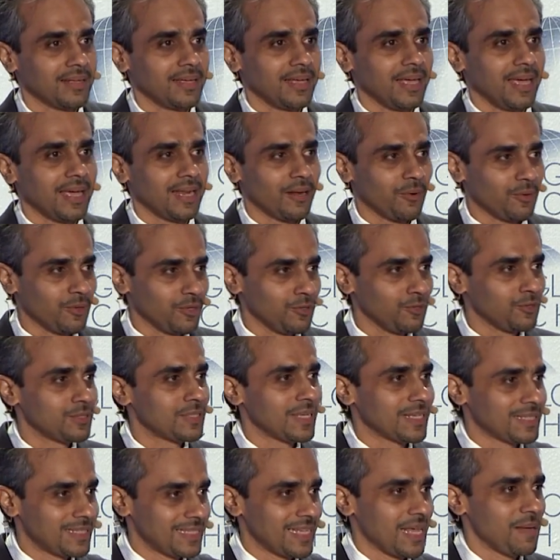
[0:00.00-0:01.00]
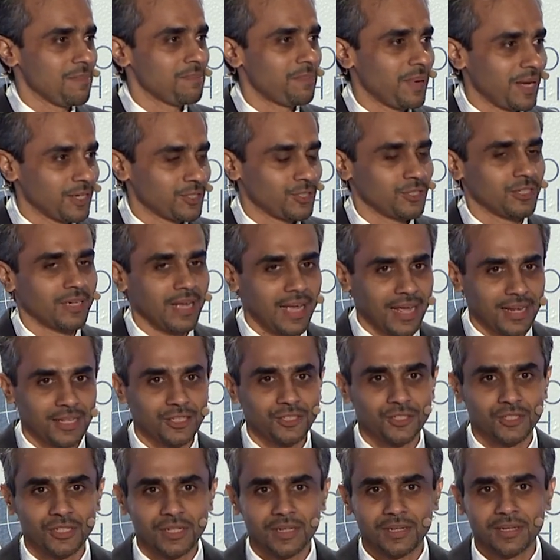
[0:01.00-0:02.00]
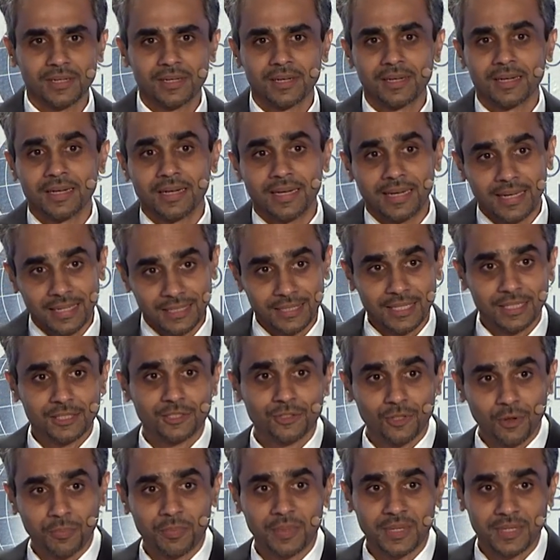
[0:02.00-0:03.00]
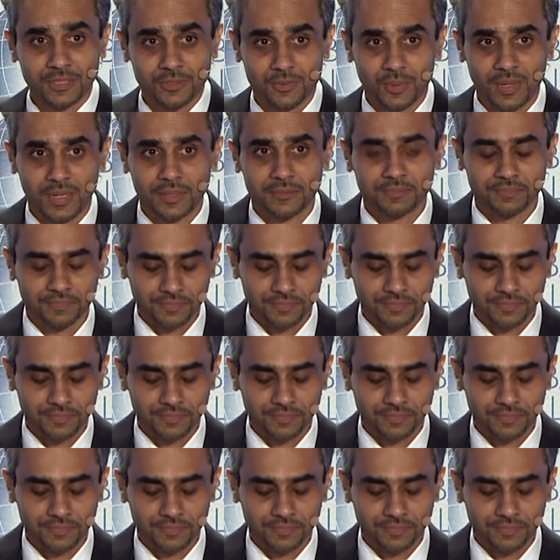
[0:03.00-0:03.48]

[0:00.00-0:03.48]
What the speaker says: and I want to use that same passion, energy in this topic as well.